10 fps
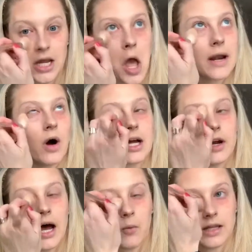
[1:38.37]
I just
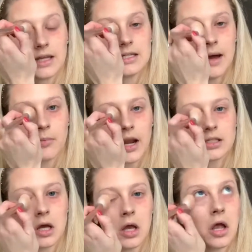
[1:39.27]
always try and
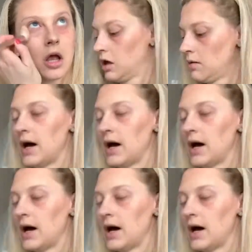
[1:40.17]
keep as little